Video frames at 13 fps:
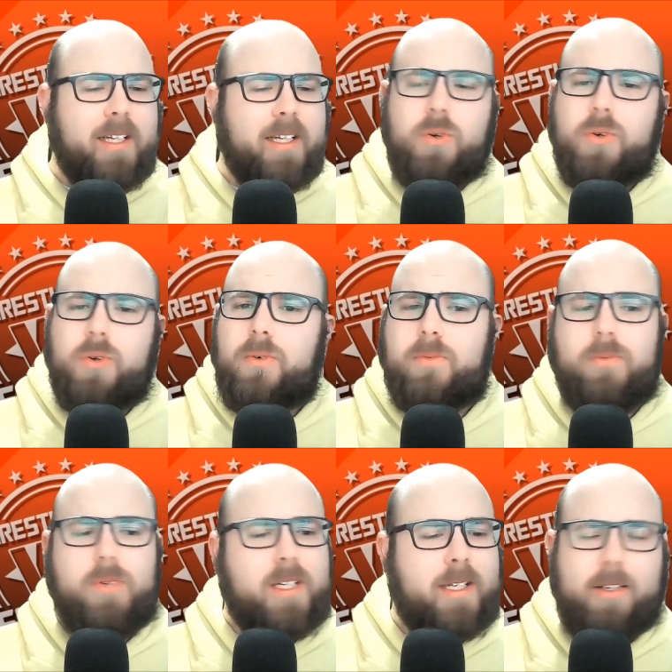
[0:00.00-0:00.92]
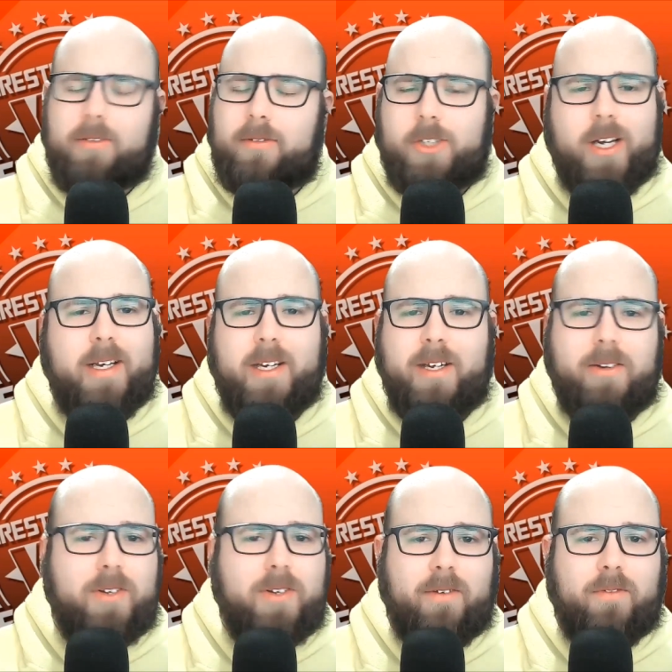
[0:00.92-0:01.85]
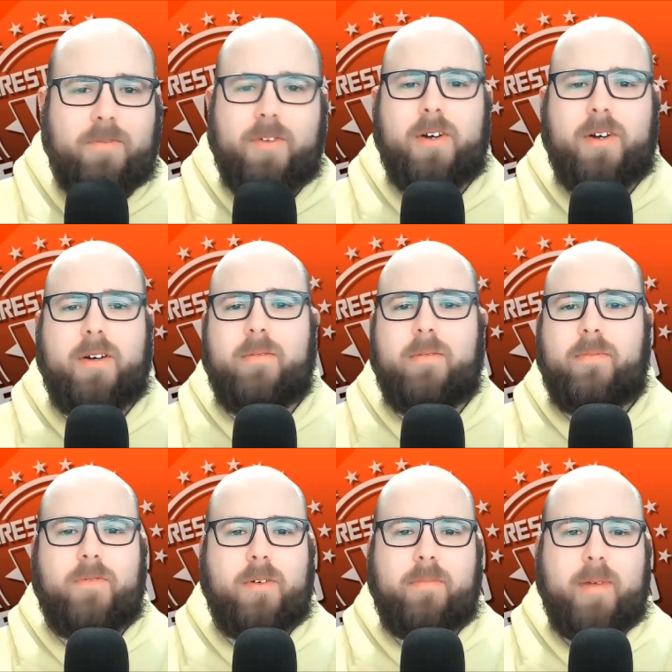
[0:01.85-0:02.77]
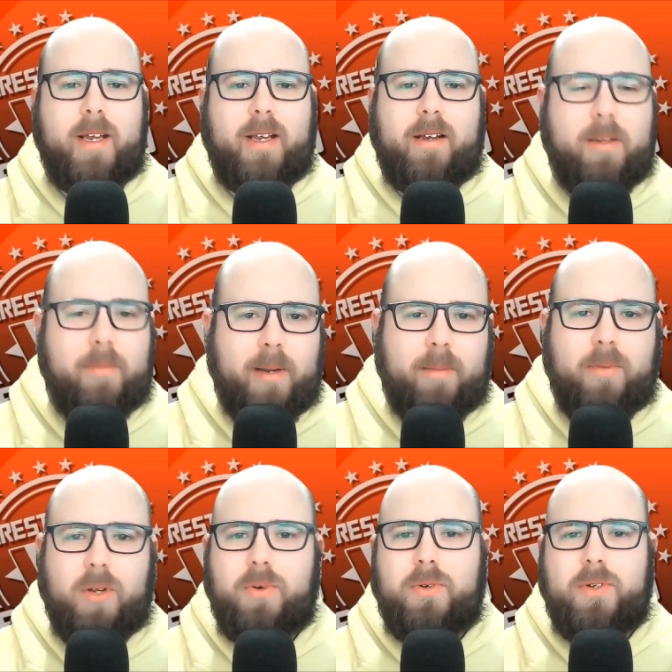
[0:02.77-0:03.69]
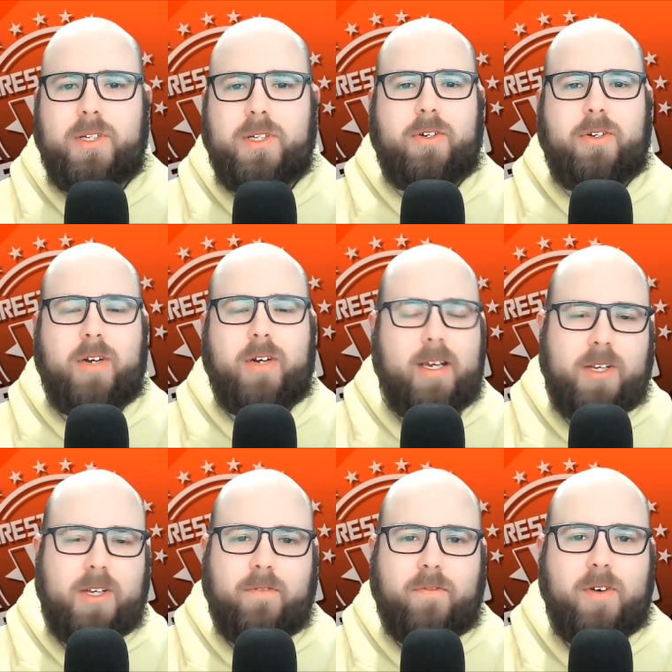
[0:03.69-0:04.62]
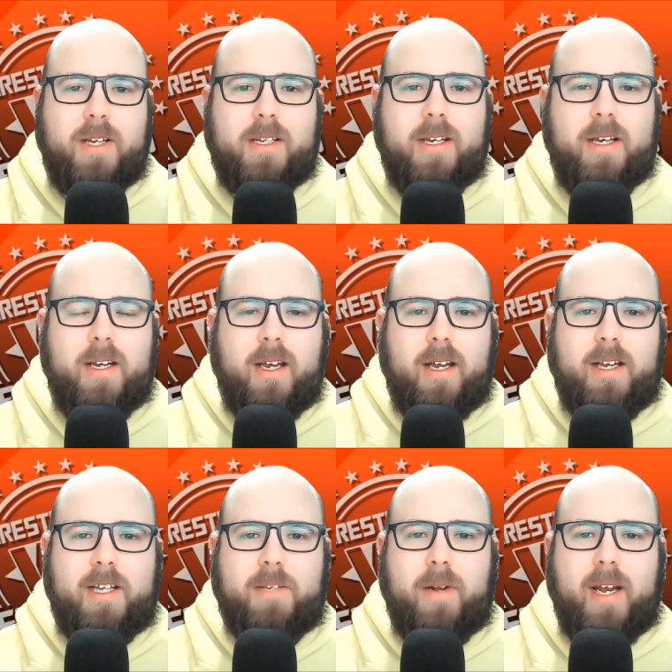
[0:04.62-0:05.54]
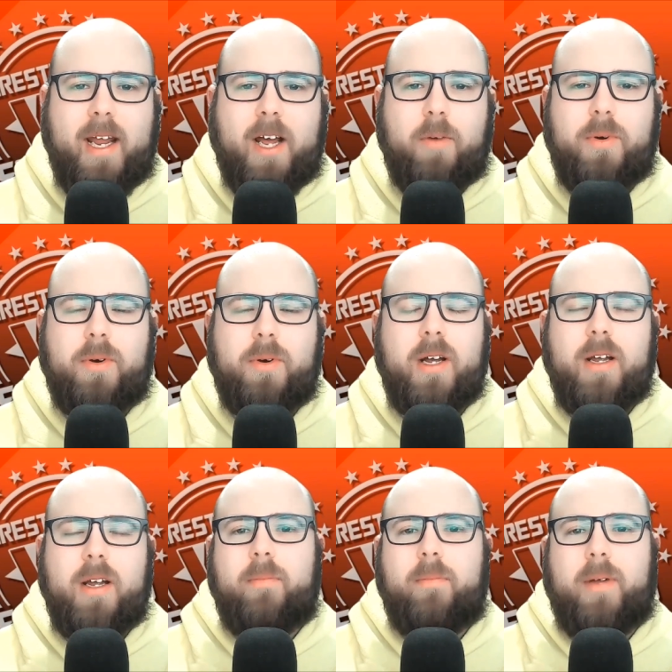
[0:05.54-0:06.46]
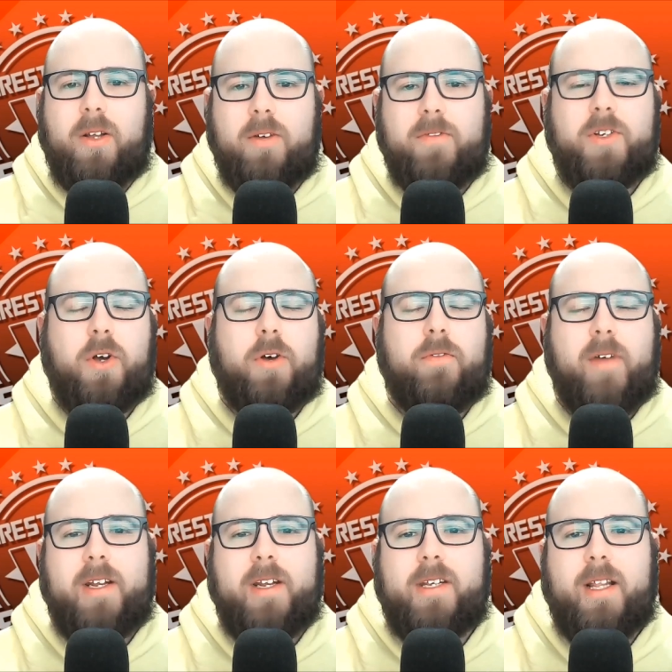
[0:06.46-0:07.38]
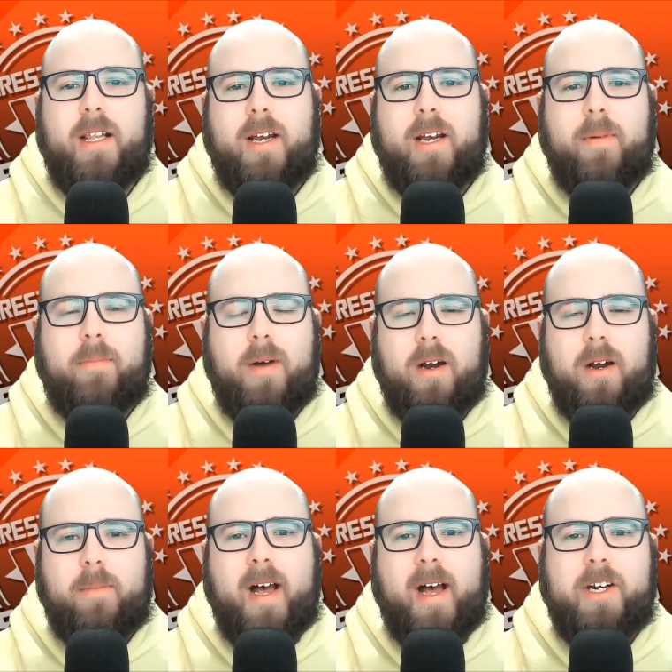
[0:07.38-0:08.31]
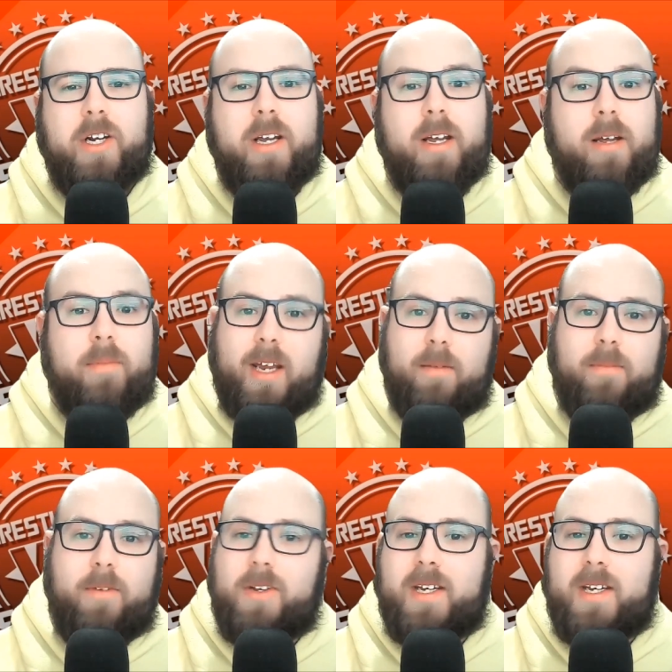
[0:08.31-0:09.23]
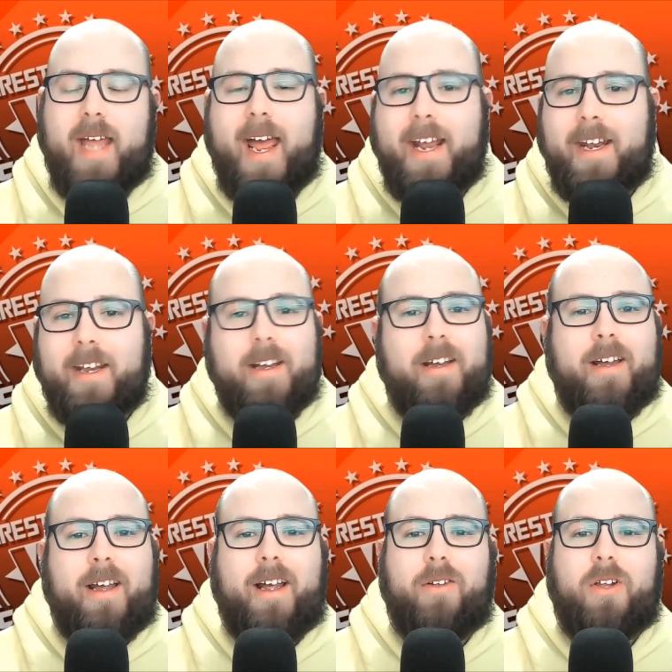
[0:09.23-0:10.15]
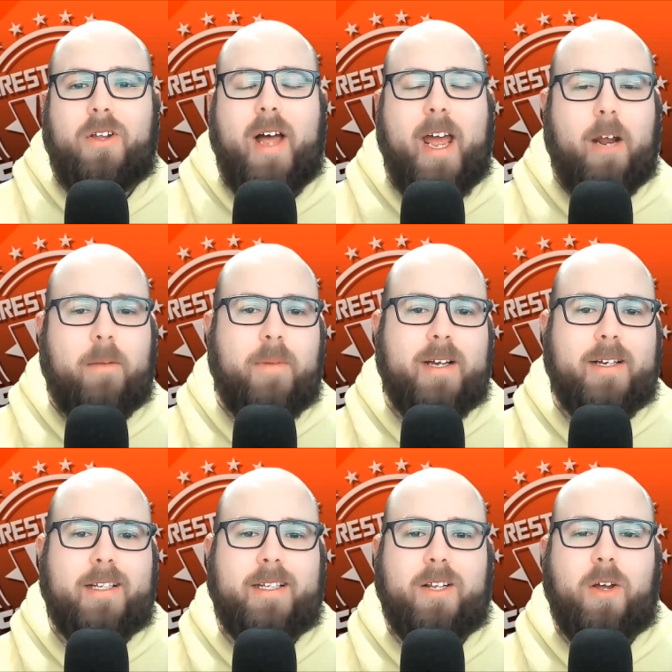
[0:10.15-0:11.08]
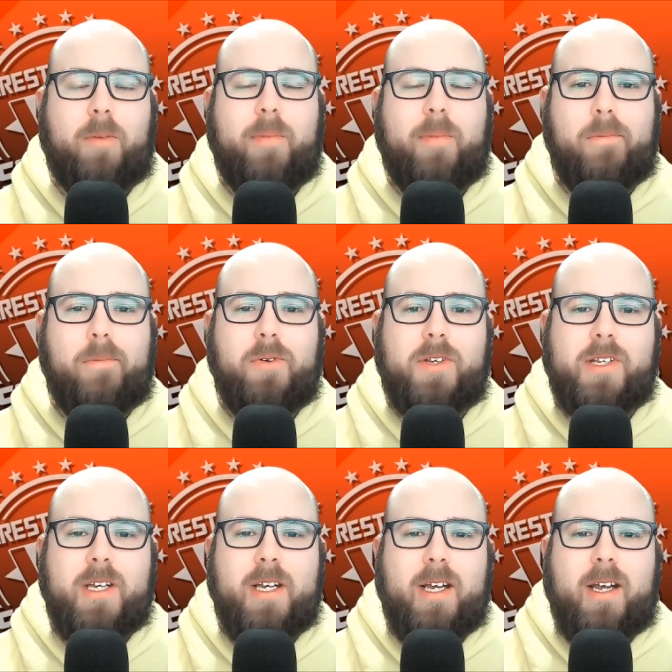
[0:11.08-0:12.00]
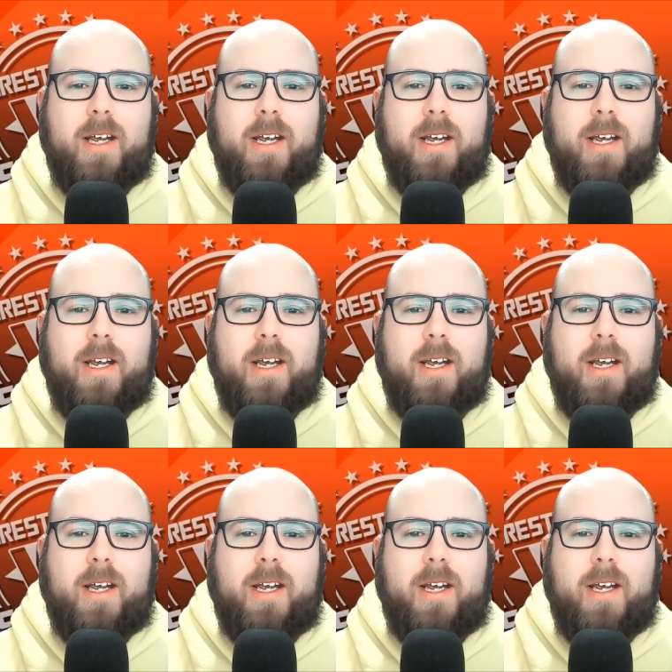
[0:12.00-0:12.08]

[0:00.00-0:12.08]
Ito was still trying to use it for for big clubbing blows. Try used it for his his spinning elbow, but a lot of his offense in the later part of the match he used his head, uh, a lot of headbutts, a lot of big boots,